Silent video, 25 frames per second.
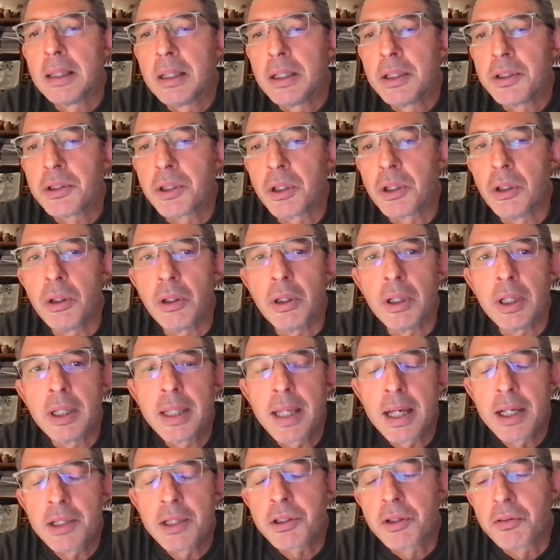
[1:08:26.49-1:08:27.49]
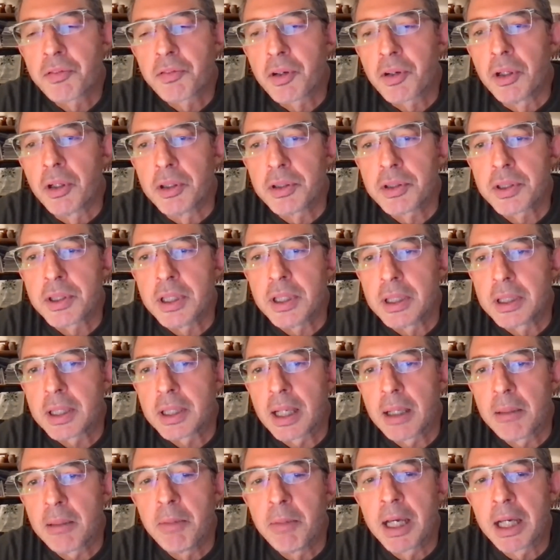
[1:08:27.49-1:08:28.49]
So yes, of course, it
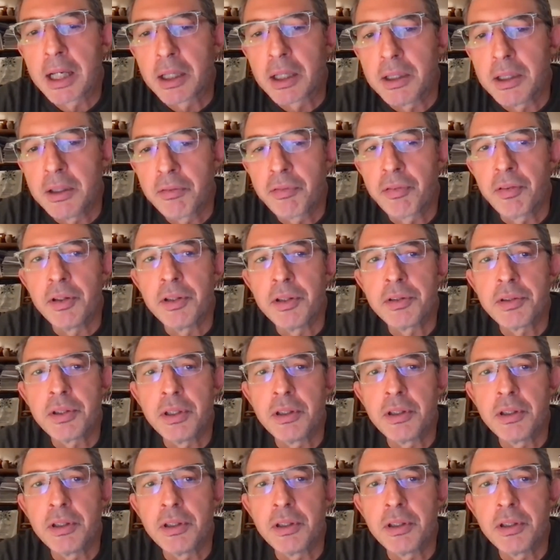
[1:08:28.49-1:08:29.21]
can make a difference